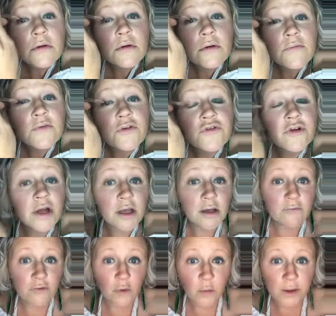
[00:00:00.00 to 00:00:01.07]
if you're trying out
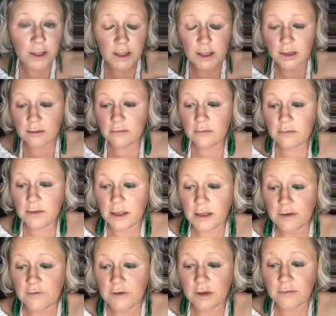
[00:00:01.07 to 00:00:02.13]
for Wicked, I
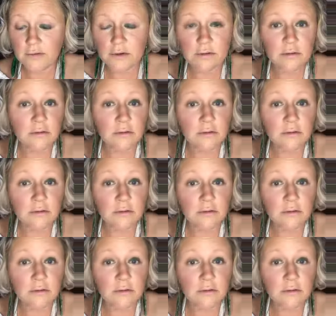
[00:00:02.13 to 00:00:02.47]
got you covered.